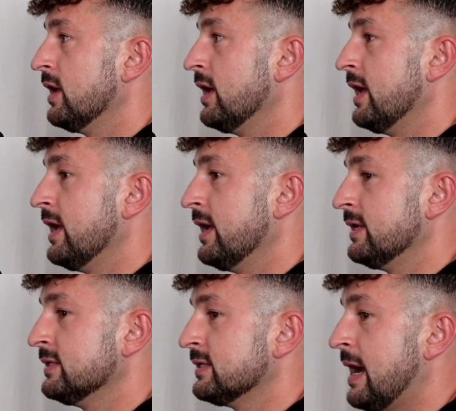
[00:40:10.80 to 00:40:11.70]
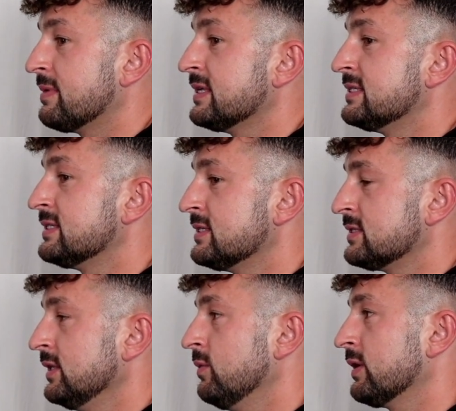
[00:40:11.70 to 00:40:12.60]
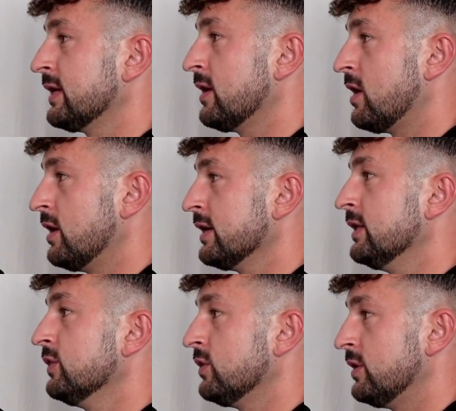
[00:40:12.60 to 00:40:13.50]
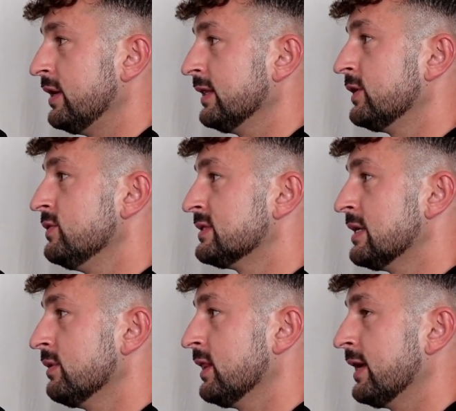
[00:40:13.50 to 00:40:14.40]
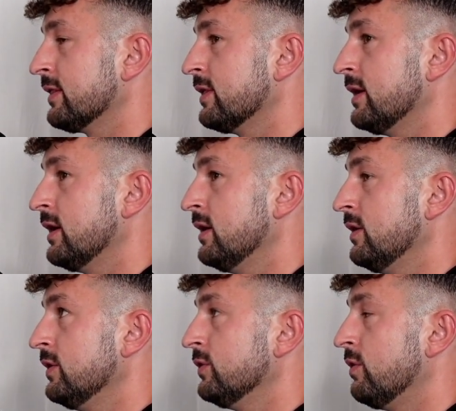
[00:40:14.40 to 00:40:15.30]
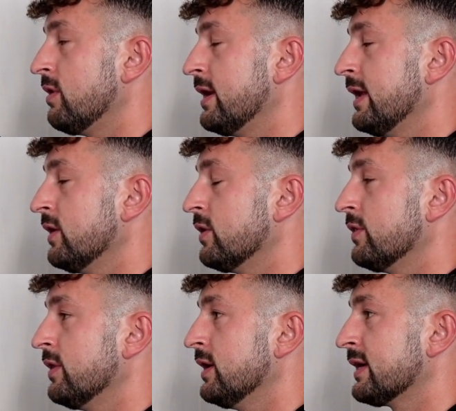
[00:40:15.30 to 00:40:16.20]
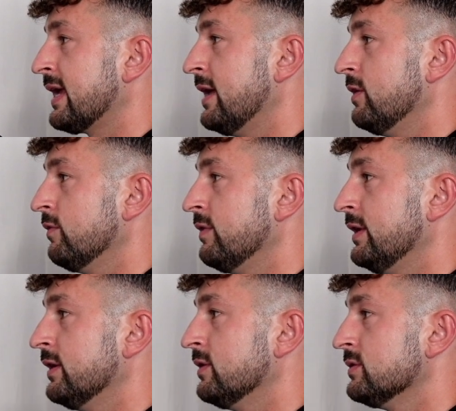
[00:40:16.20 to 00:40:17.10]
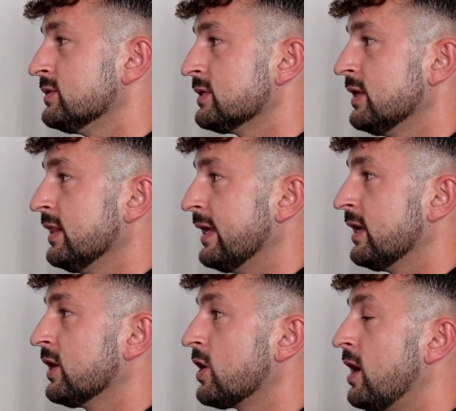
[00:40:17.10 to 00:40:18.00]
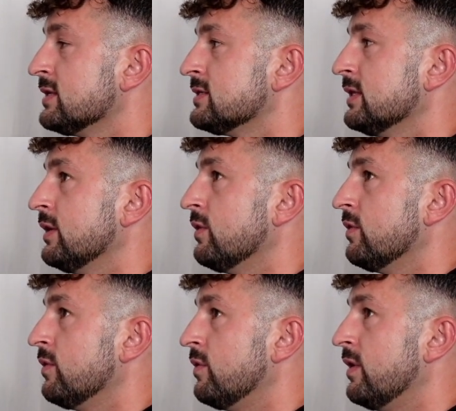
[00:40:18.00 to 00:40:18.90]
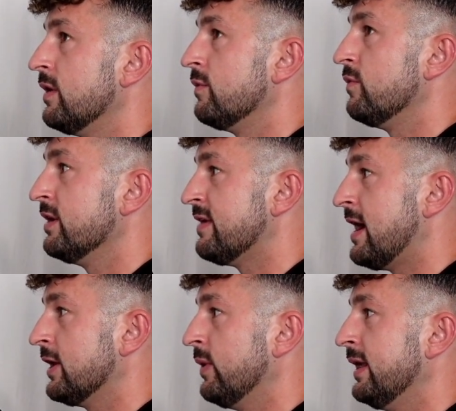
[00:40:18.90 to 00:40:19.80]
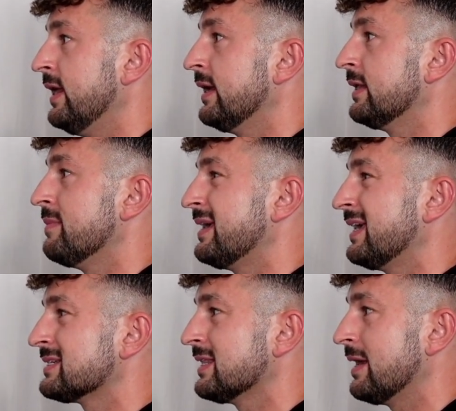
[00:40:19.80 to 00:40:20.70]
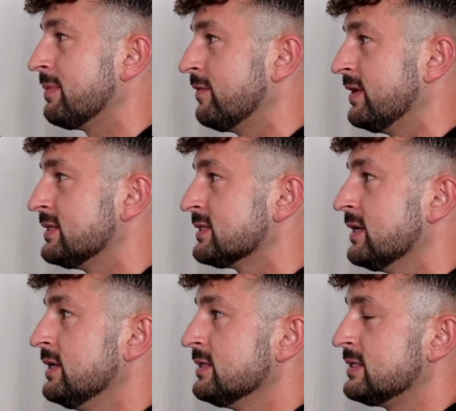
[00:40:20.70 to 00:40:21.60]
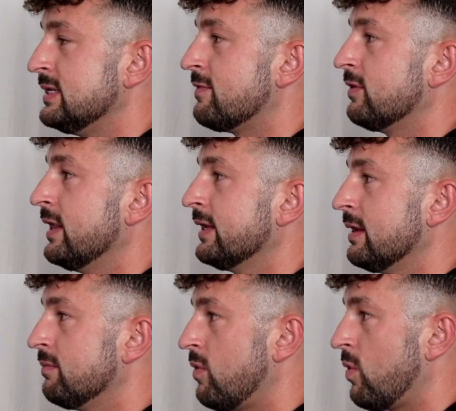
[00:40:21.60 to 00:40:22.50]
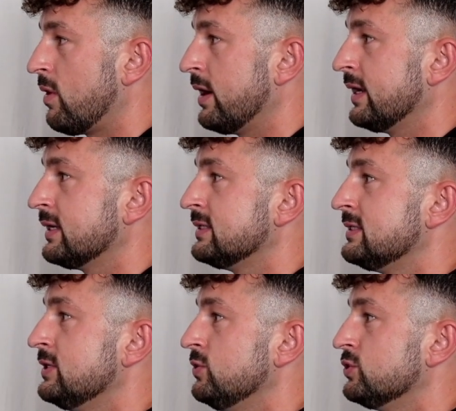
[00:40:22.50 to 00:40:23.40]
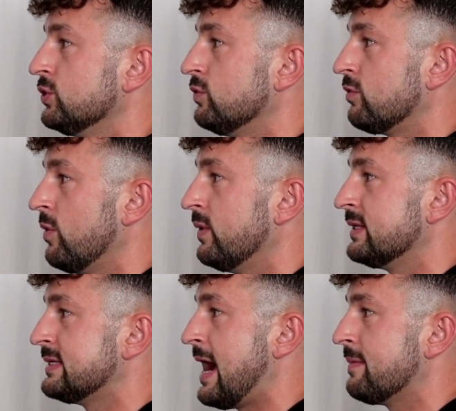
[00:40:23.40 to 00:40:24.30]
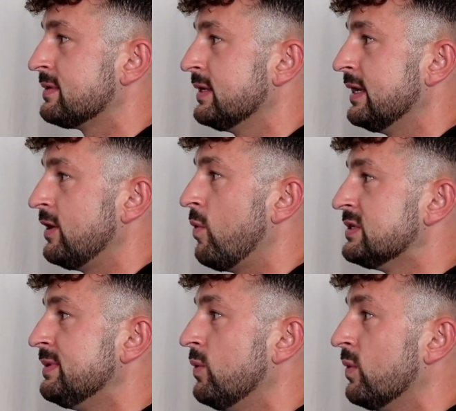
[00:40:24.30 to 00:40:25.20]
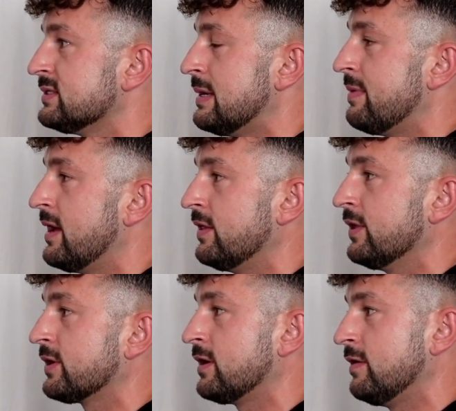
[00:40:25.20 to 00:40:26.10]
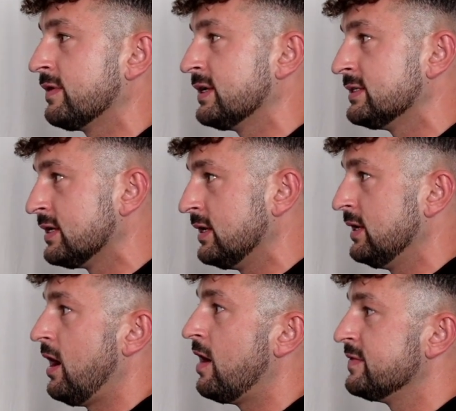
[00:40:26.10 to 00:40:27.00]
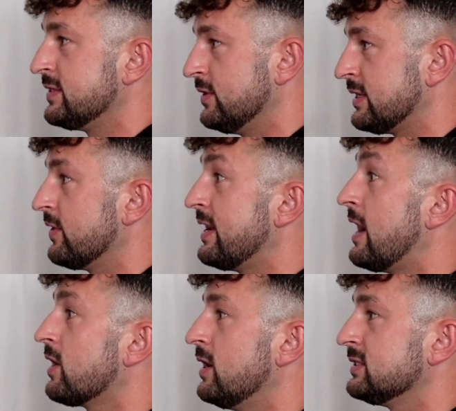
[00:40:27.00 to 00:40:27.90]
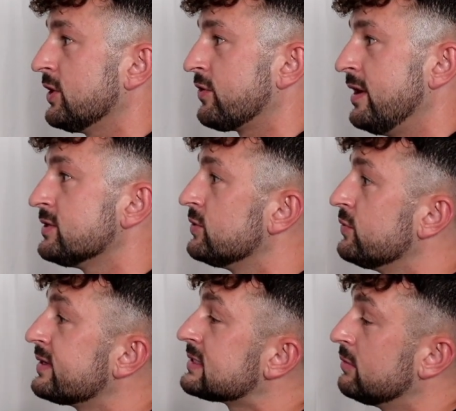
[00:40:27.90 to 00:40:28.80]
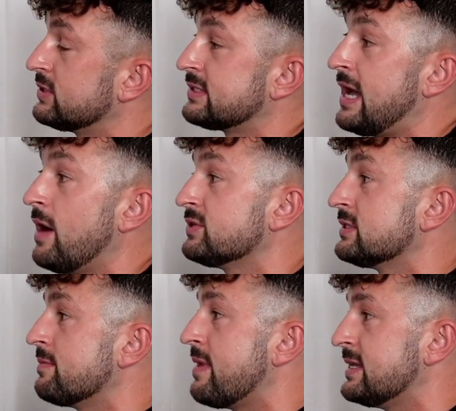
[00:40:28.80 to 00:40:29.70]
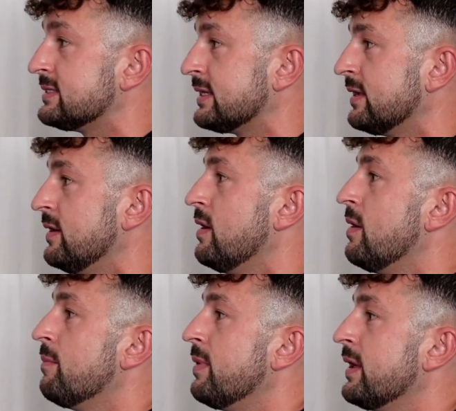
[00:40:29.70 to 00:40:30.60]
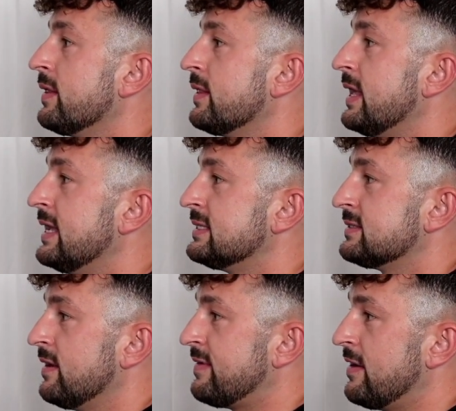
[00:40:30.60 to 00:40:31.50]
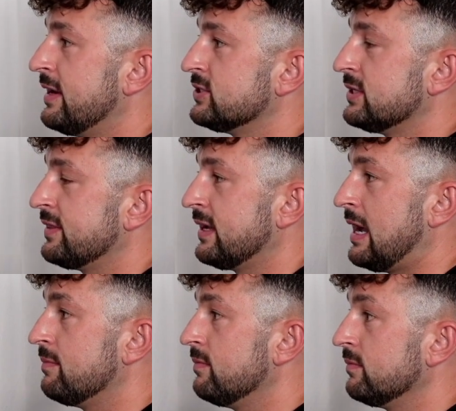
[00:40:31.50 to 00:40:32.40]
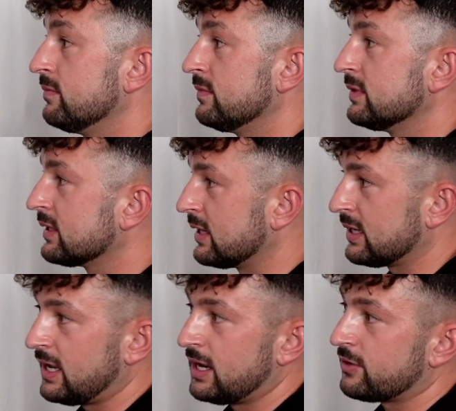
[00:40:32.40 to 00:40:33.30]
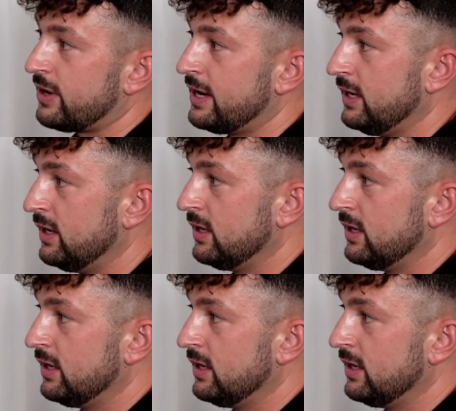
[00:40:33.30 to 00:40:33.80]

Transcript: And I'm consistently working hard and learning, like you said, with like the running or the candle videos, like constantly reevaluating and making slight pivots to never let it get boring and continue to grow and adapt and always be one step ahead of the curve. Because obviously there's other now content creators who are doing similar style, which is amazing, but it's a foundation I think I kind of created.